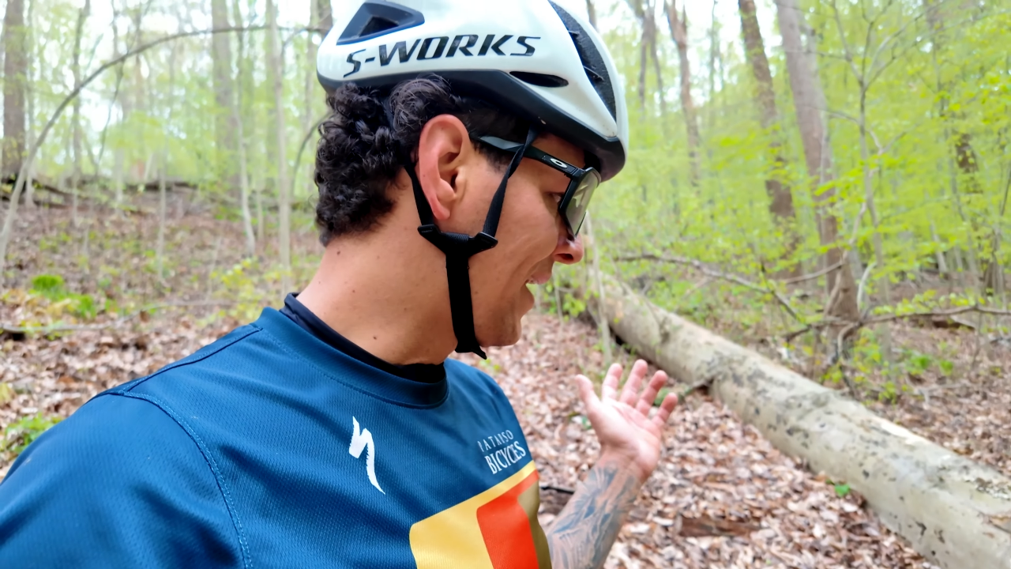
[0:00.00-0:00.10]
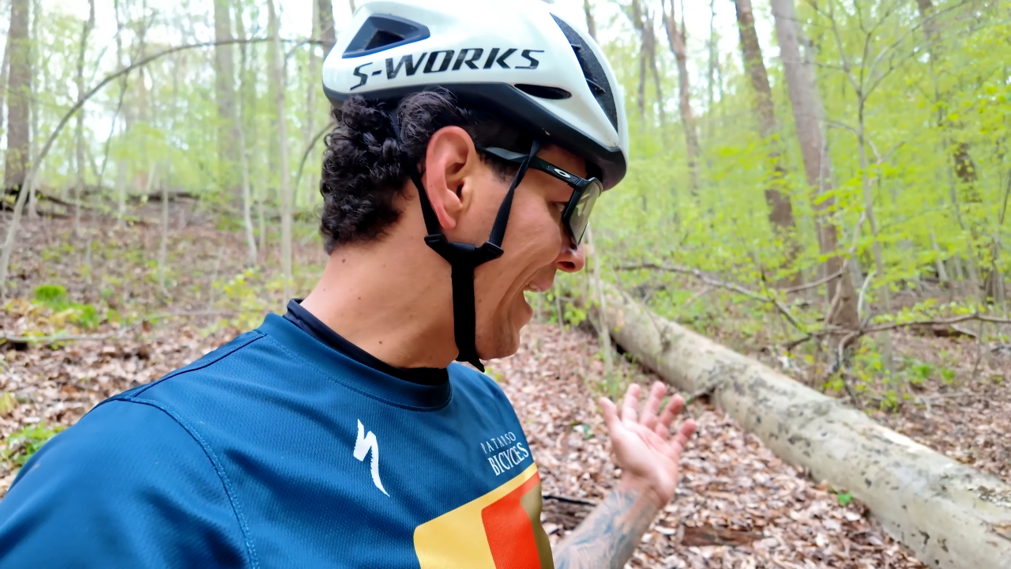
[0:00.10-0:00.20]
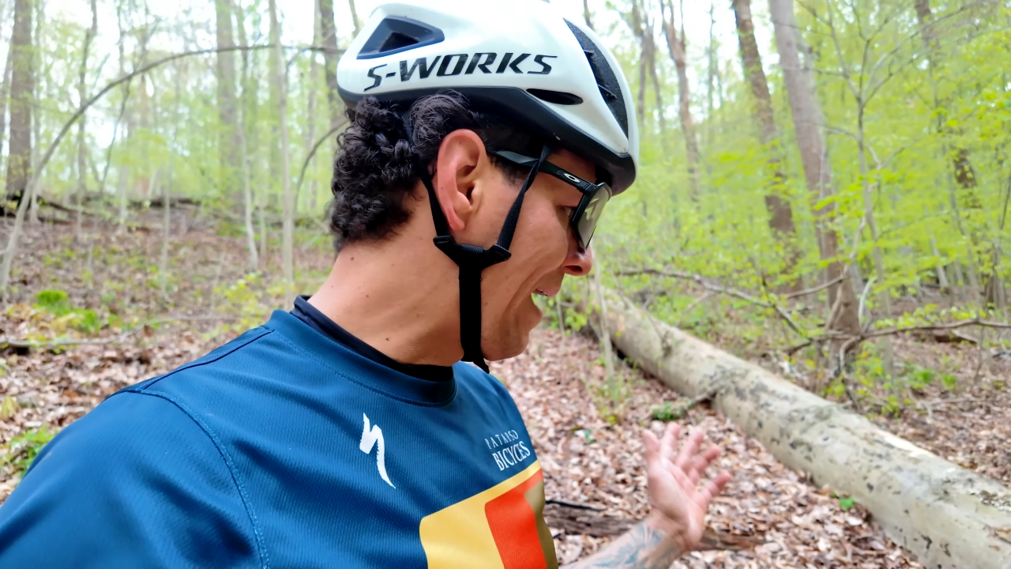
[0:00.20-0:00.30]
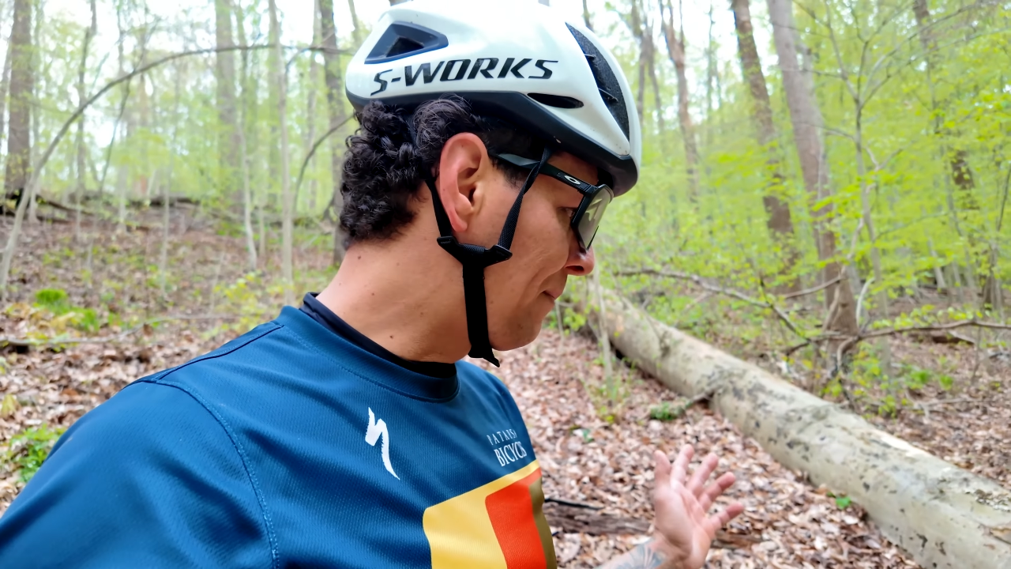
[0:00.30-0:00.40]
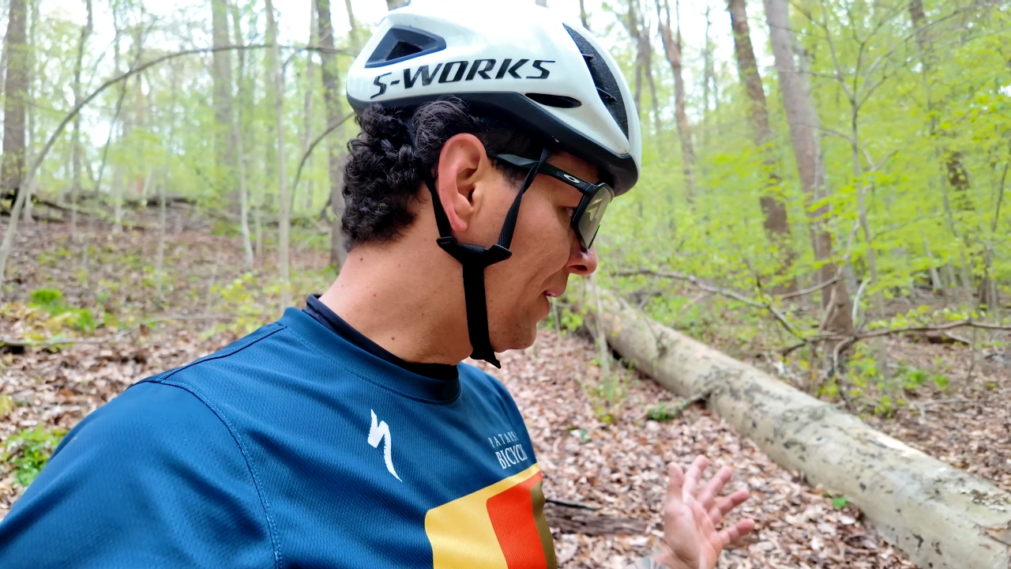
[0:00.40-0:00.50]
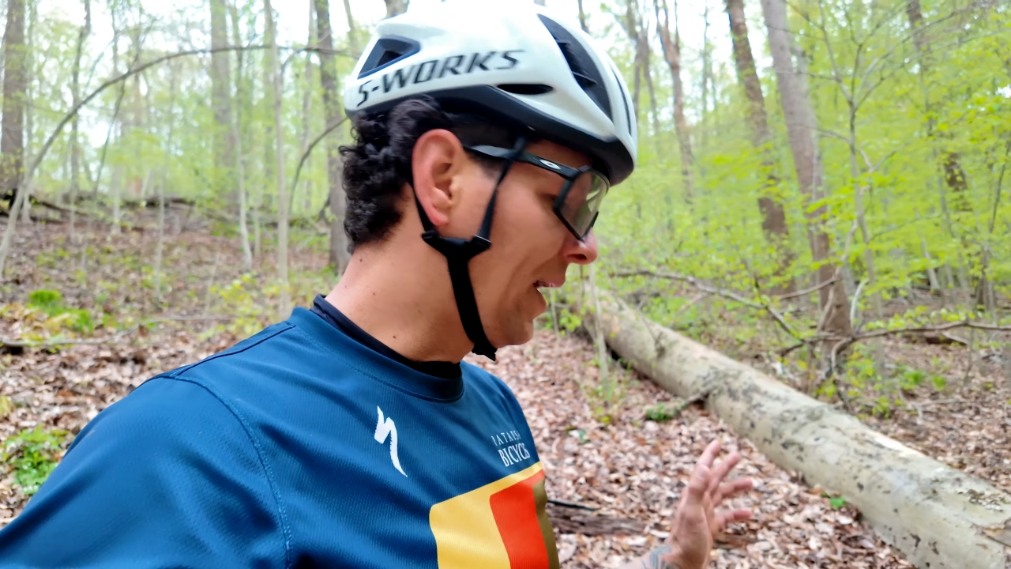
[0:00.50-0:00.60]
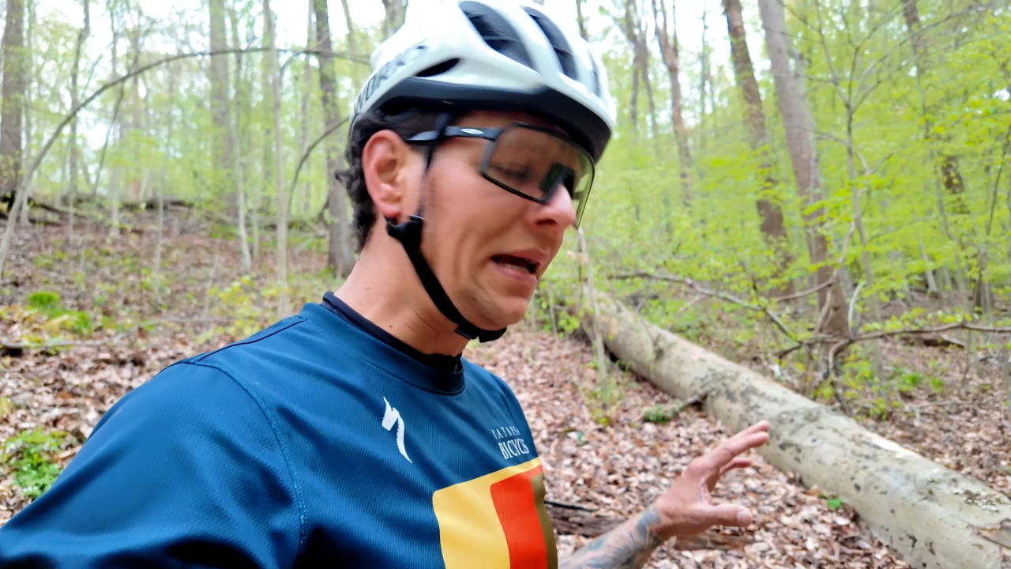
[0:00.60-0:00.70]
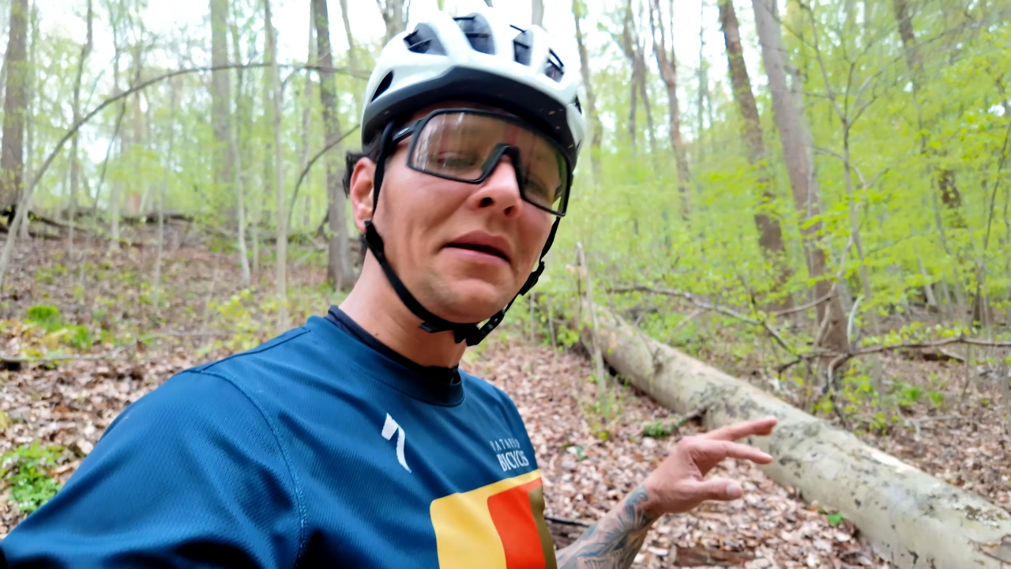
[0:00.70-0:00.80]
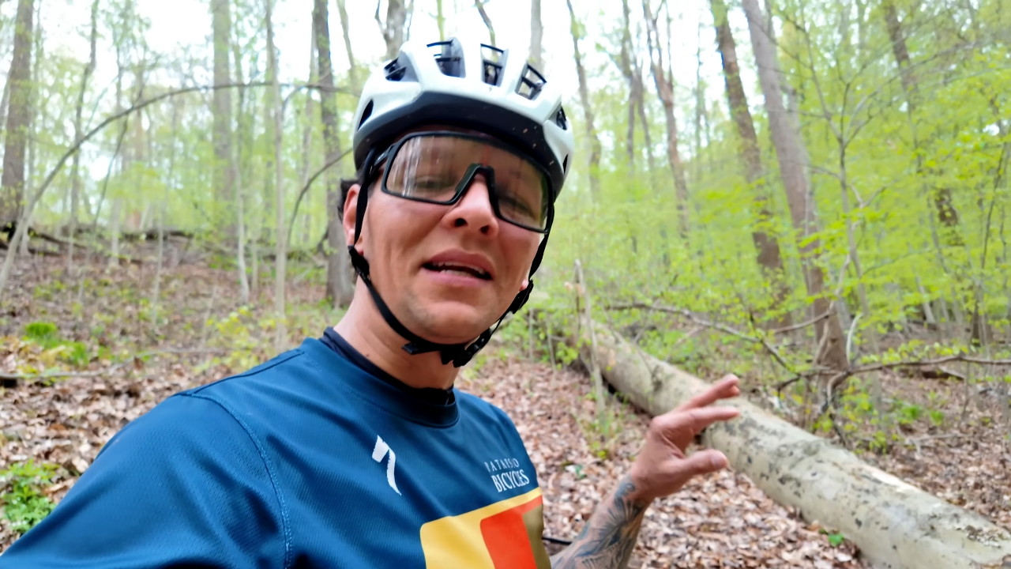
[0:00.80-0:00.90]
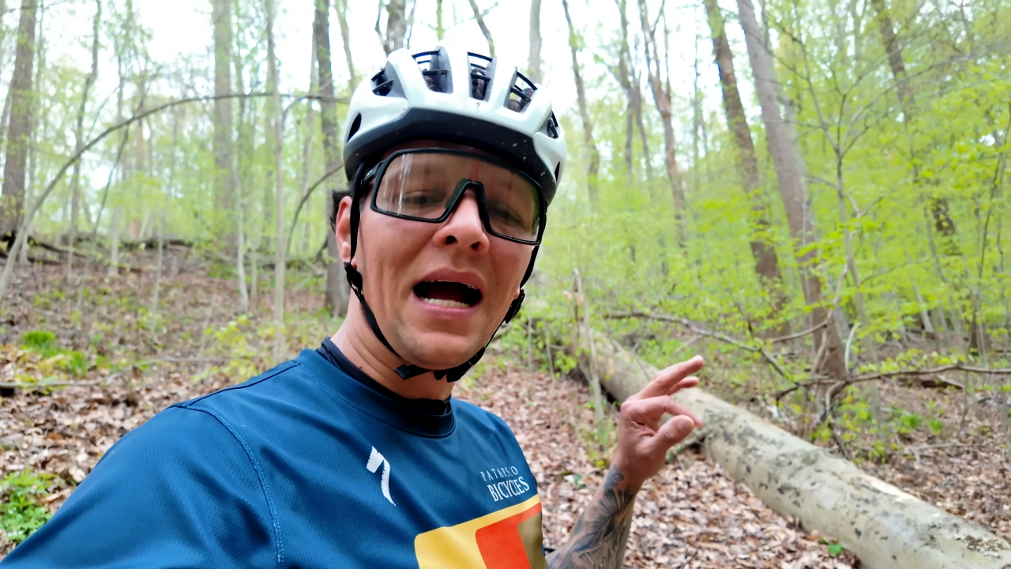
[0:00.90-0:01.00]
an Epic
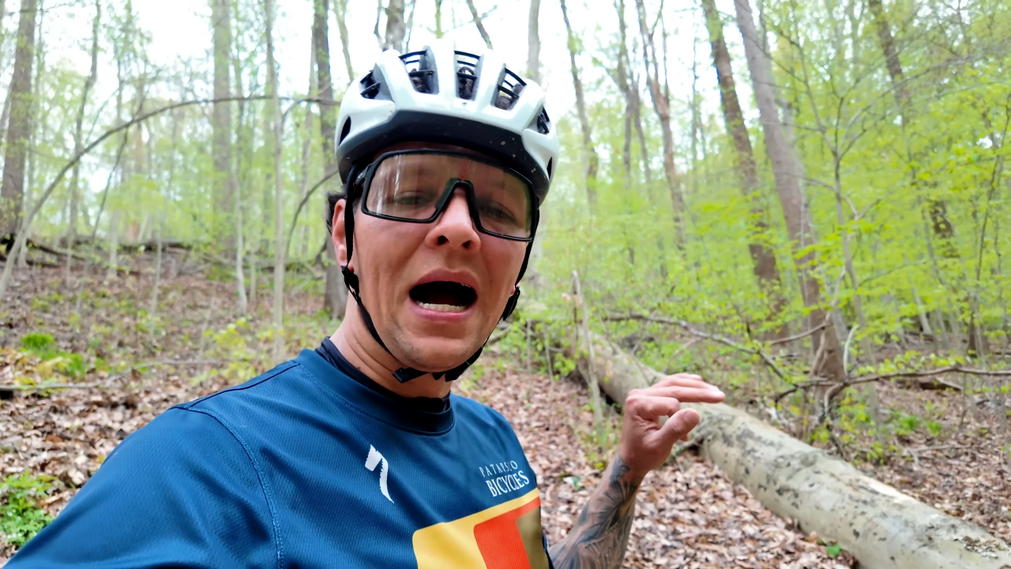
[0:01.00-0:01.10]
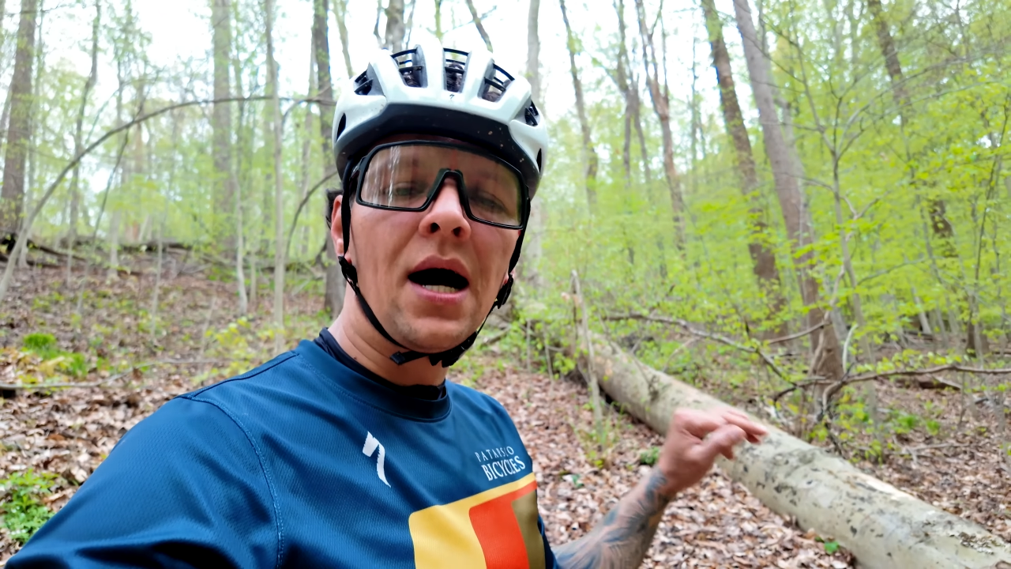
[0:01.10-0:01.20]
8